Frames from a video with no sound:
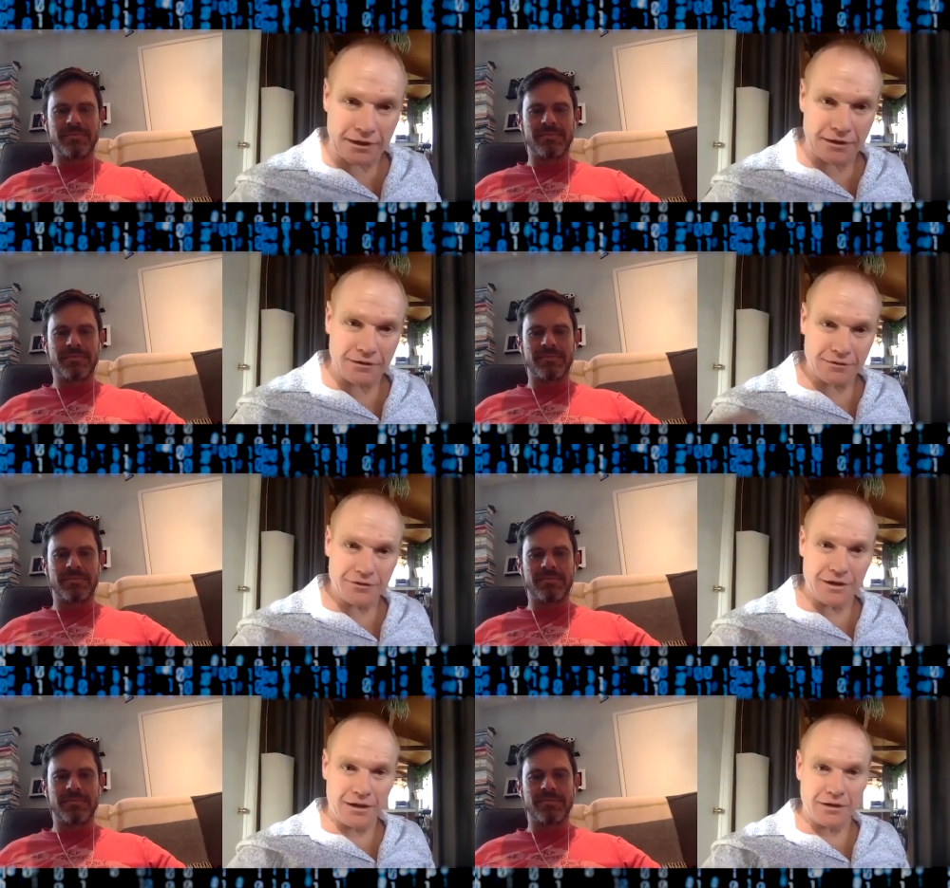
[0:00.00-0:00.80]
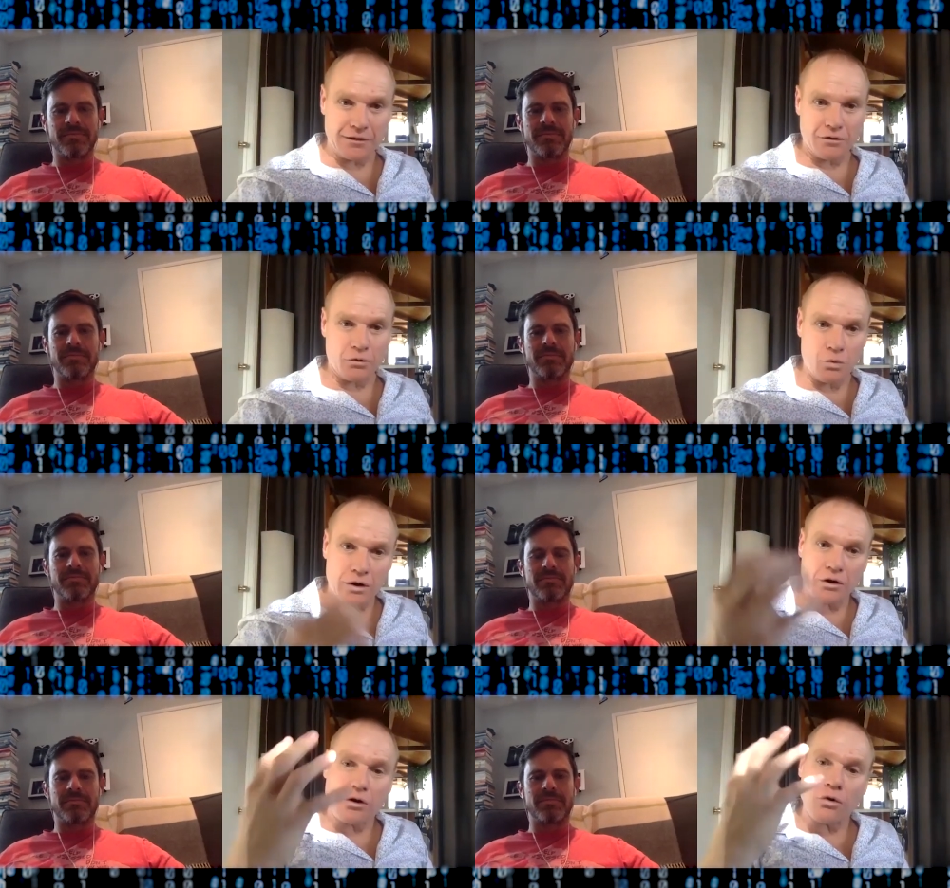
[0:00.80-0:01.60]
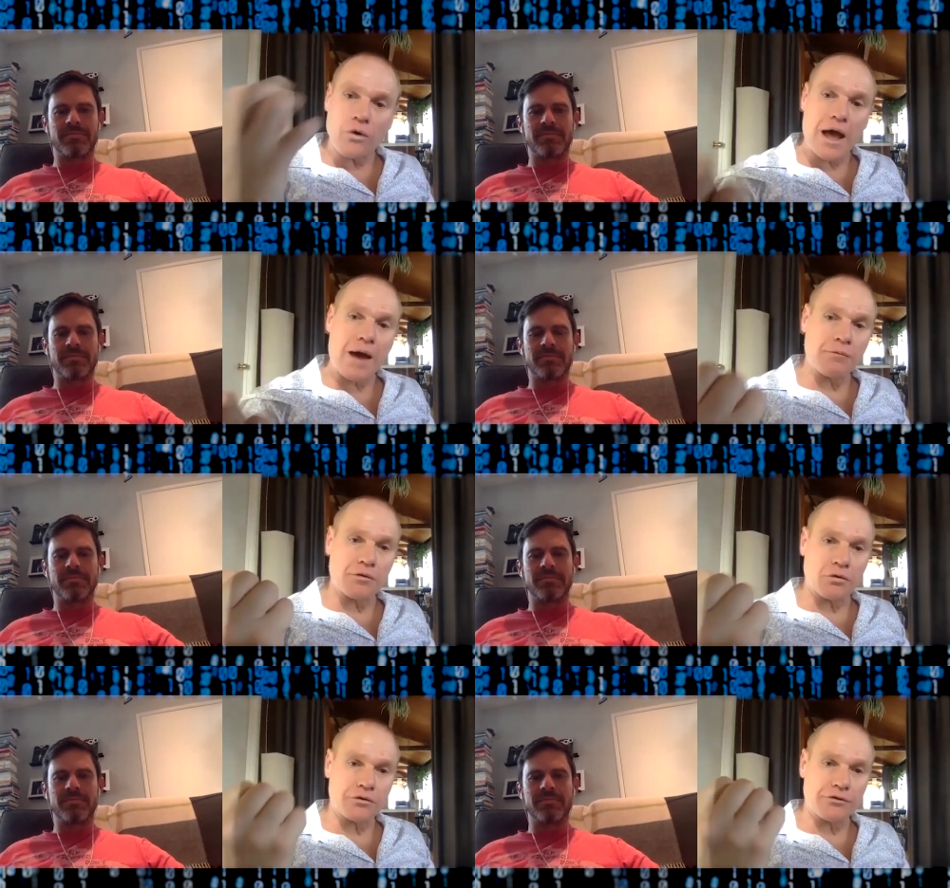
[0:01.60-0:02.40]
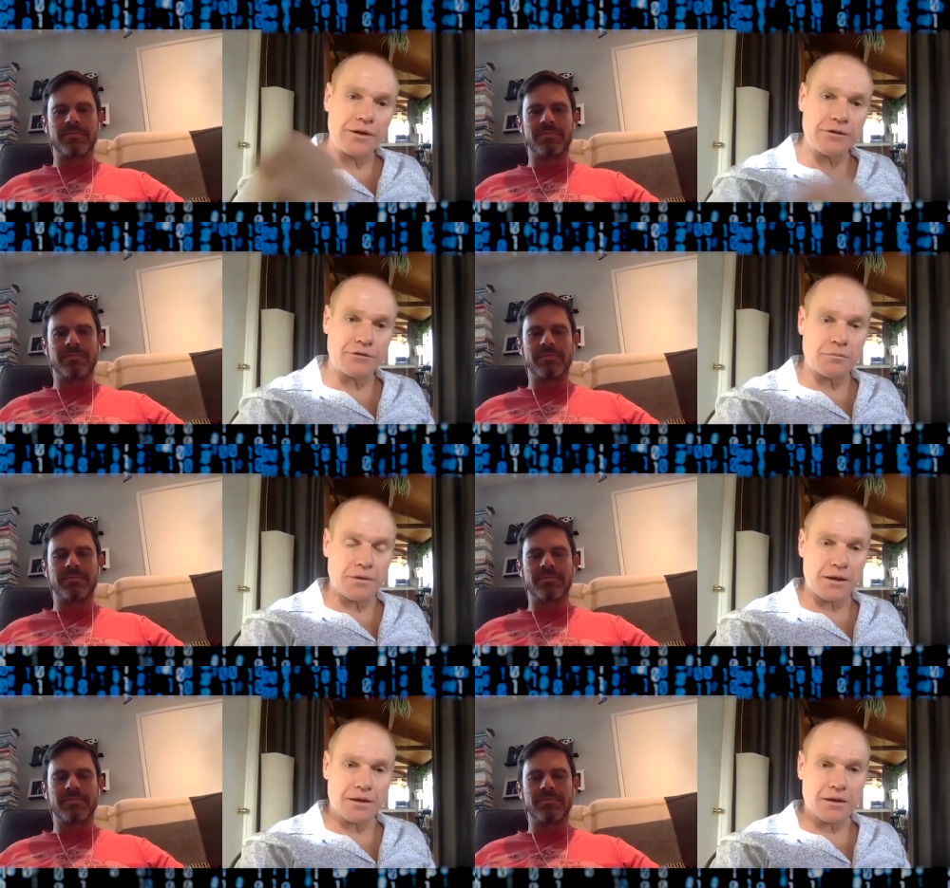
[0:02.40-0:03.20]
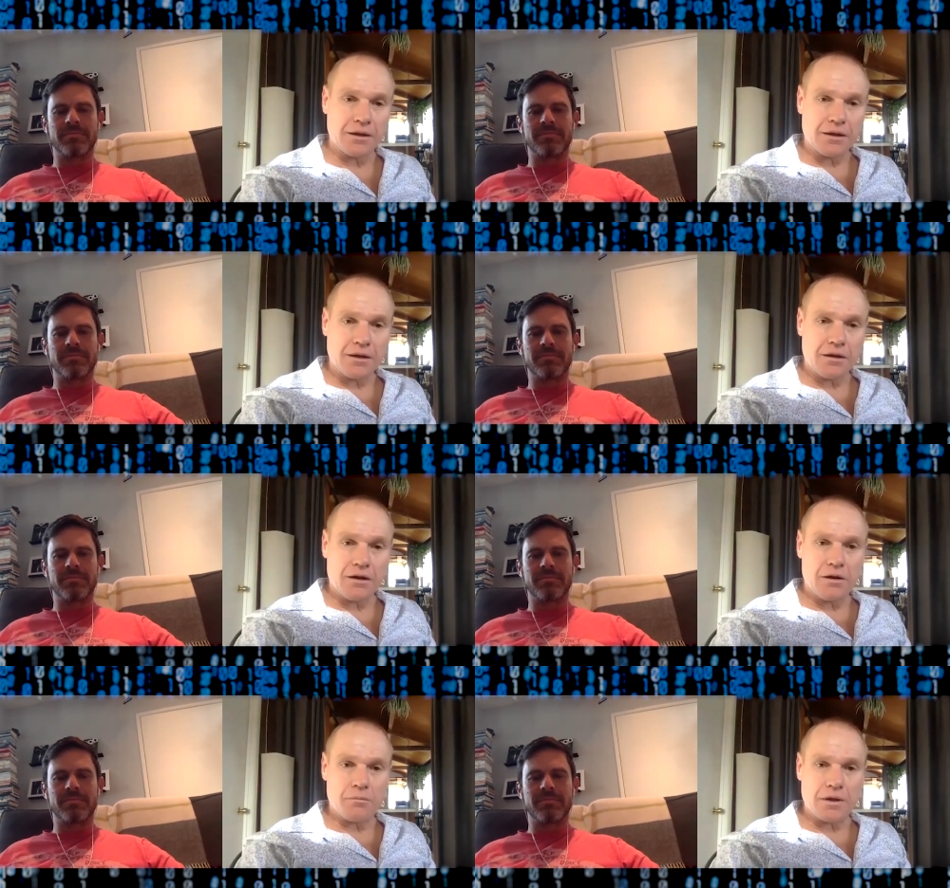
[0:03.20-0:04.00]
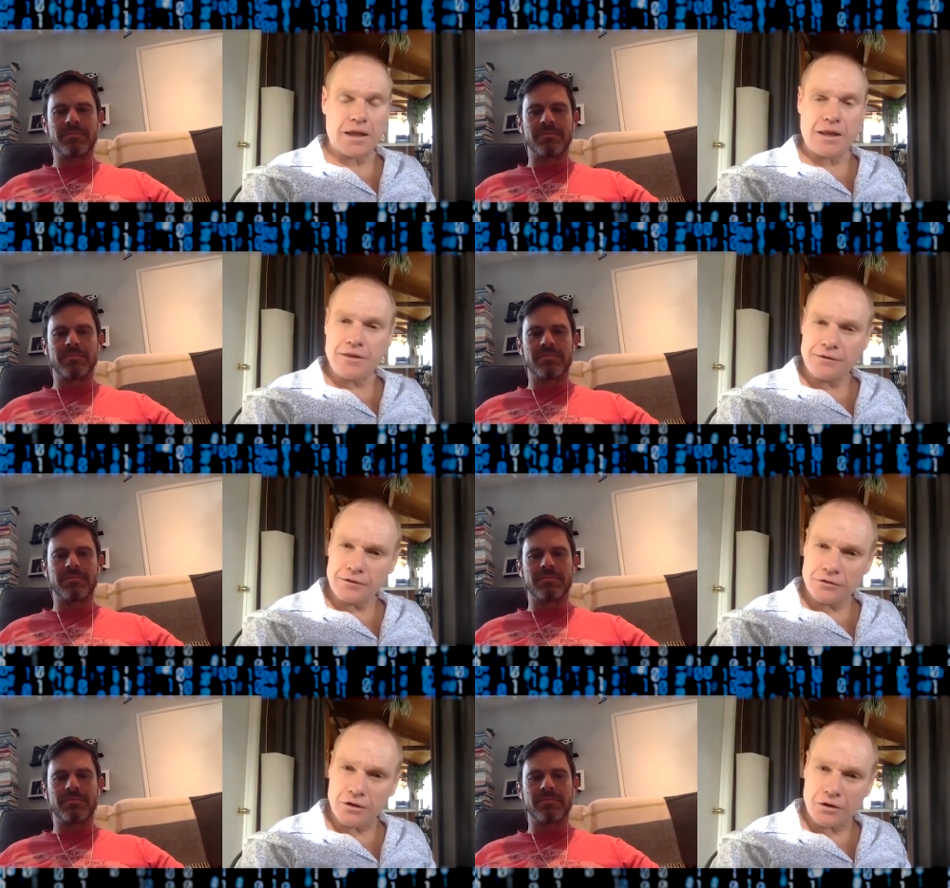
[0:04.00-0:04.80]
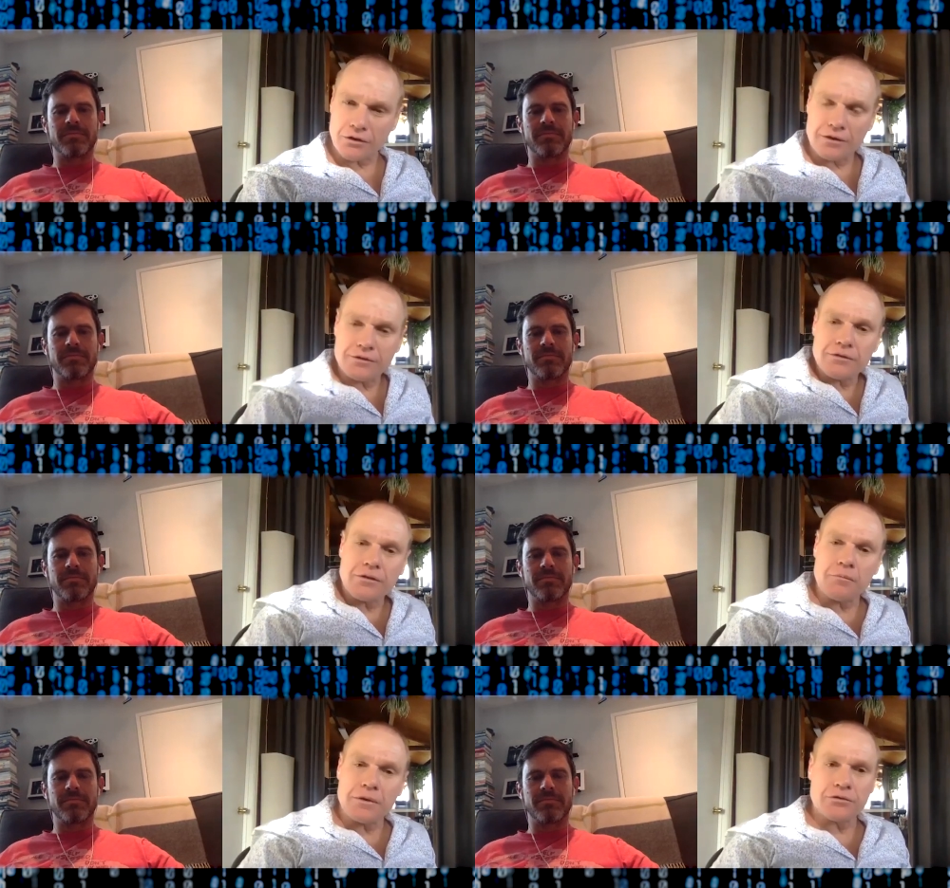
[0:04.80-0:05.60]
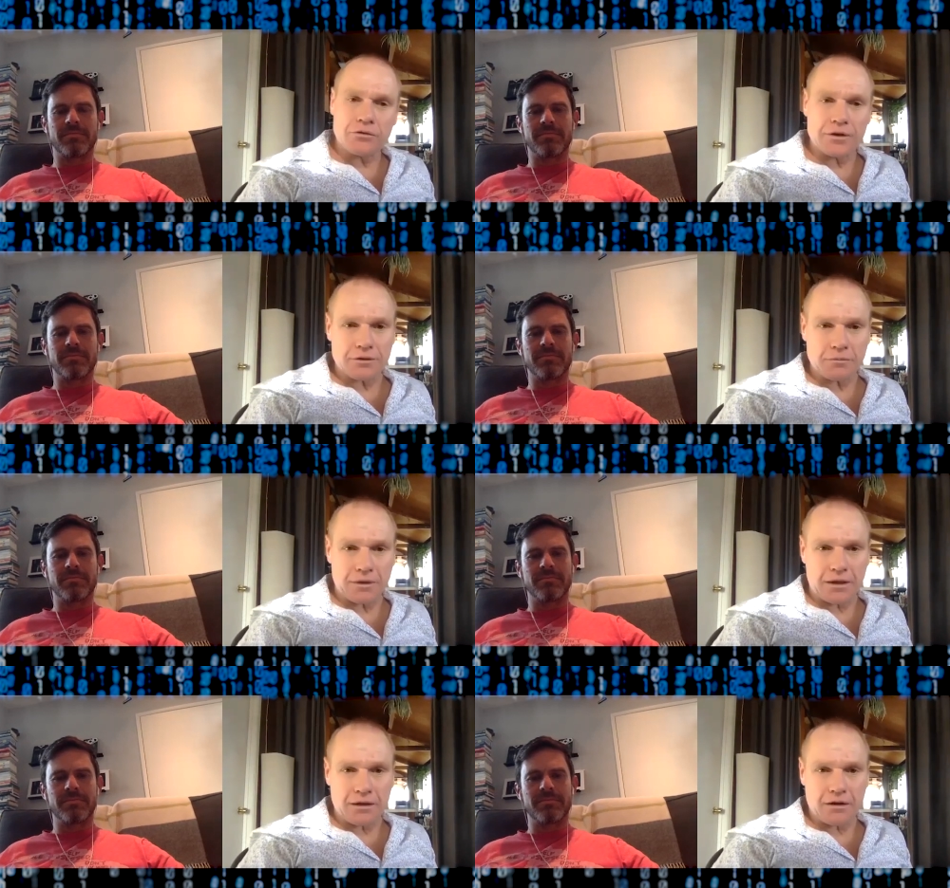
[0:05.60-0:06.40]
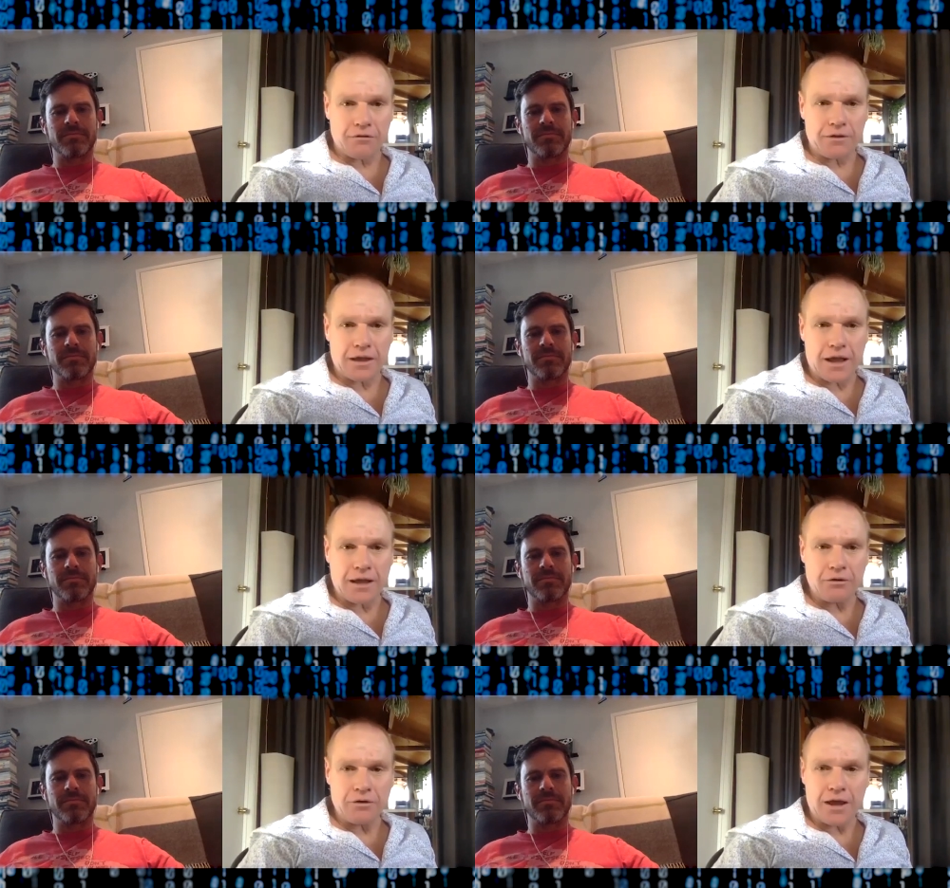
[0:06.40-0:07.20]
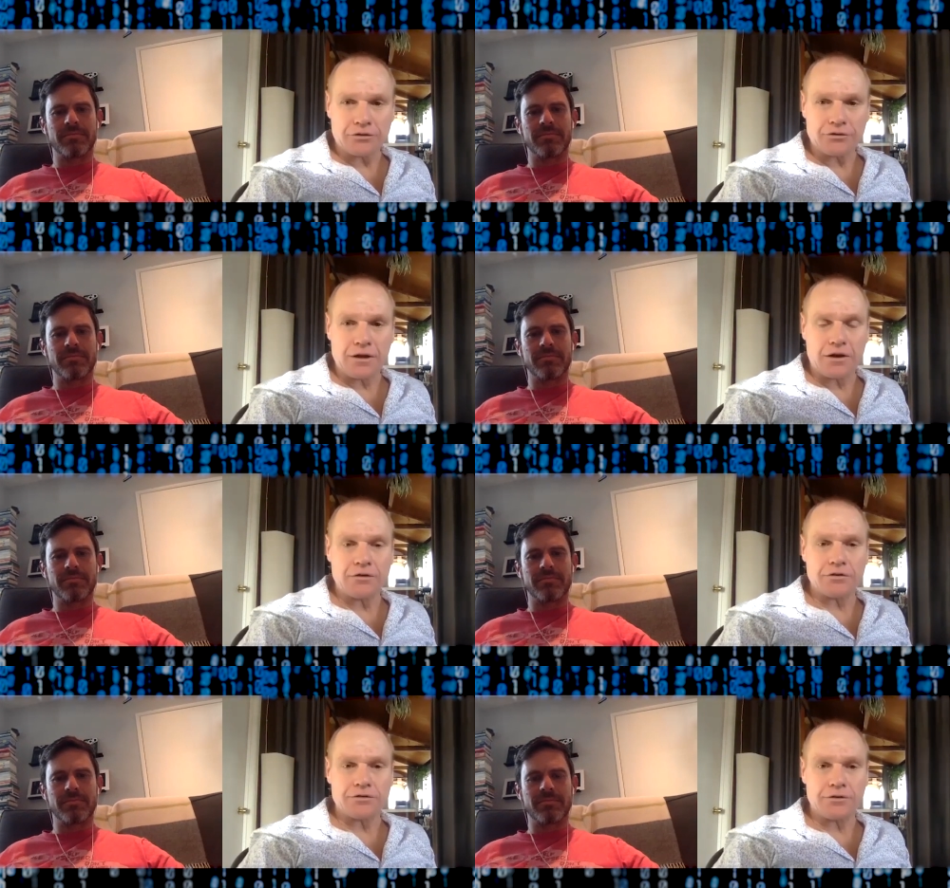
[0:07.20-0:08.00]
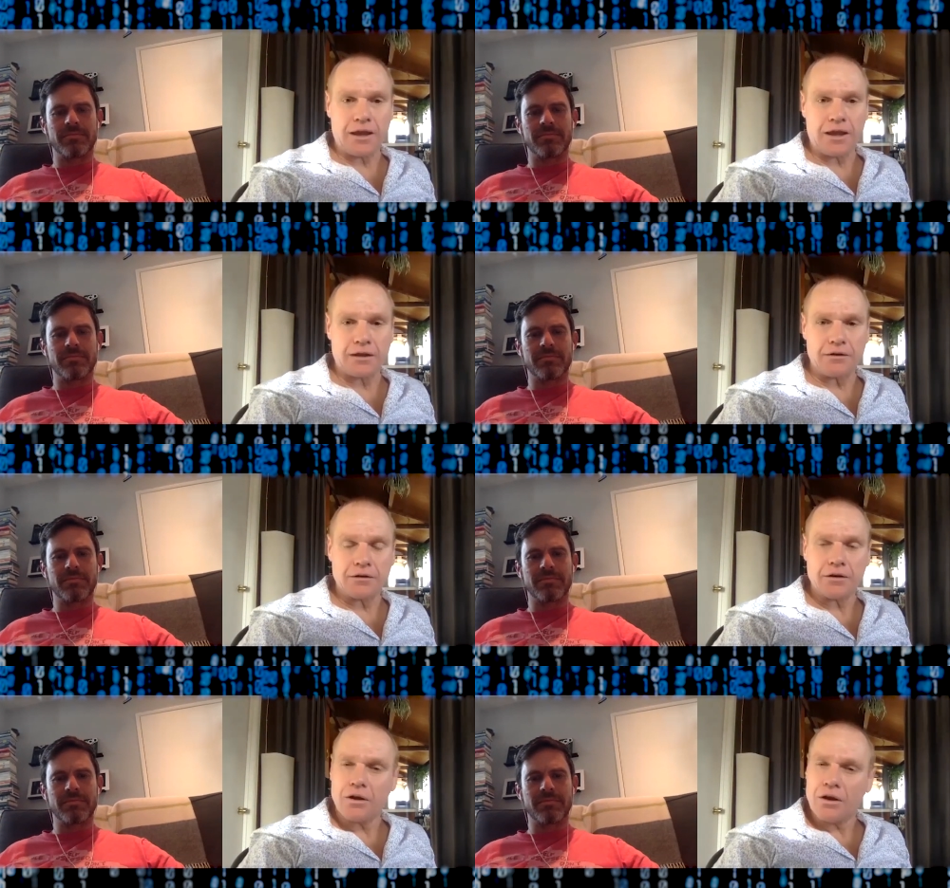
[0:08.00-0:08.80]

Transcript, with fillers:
Speaker 1: in, right? Or what grabbed or seized me. Um, and this is the this is the mystery to me of like I don't actually understand